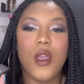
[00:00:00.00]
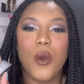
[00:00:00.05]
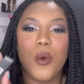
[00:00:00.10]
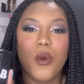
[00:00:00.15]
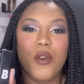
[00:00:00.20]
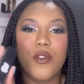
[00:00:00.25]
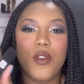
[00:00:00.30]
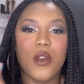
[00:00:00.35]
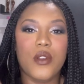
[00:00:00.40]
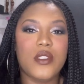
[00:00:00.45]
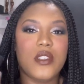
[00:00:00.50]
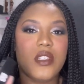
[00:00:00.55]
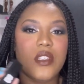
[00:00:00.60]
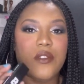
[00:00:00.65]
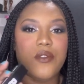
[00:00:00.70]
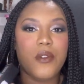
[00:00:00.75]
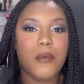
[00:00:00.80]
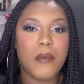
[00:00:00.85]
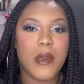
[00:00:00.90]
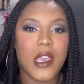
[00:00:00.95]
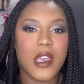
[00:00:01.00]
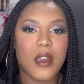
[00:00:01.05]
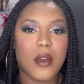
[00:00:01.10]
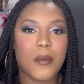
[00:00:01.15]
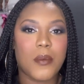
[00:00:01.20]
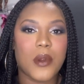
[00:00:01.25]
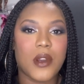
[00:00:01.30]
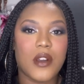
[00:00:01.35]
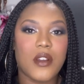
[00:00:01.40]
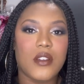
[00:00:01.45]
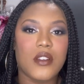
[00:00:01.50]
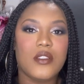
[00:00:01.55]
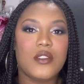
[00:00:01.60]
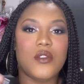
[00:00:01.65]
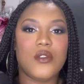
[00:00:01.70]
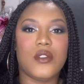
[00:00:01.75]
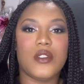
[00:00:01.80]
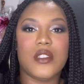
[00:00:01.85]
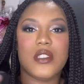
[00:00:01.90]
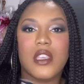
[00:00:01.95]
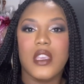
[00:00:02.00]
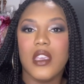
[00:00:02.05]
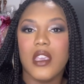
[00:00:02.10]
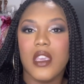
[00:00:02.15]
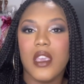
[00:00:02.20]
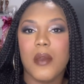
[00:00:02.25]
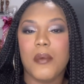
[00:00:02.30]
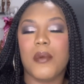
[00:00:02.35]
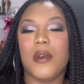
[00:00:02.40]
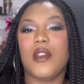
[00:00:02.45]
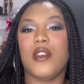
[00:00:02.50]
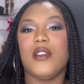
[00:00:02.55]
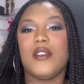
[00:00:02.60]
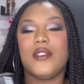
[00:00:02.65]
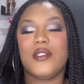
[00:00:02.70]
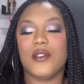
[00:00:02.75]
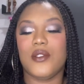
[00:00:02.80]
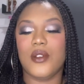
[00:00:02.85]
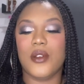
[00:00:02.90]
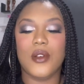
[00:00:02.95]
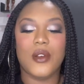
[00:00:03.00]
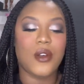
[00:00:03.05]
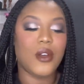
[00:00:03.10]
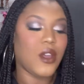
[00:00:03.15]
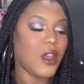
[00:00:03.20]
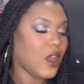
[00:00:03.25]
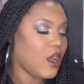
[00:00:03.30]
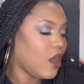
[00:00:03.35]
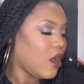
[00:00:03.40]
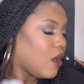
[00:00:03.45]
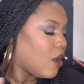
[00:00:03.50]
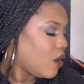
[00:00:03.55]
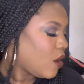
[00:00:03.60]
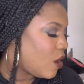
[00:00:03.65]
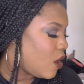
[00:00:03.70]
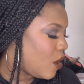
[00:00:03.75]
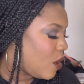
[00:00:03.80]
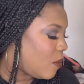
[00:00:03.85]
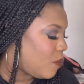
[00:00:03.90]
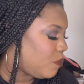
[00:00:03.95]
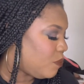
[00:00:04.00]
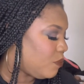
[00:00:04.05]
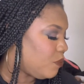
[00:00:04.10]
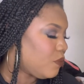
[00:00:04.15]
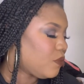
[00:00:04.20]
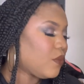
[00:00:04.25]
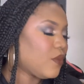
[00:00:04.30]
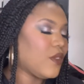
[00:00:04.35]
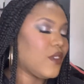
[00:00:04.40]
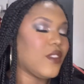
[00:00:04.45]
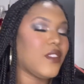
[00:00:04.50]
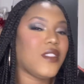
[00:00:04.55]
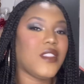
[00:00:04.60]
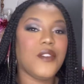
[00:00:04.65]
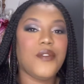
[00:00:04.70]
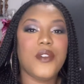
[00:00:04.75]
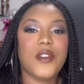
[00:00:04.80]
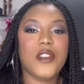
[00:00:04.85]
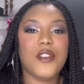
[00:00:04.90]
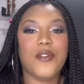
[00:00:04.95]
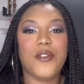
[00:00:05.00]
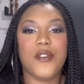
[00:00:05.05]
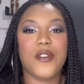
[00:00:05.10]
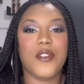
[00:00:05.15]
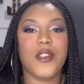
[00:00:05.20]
with loads of different makeup products or skincare products or um, different, different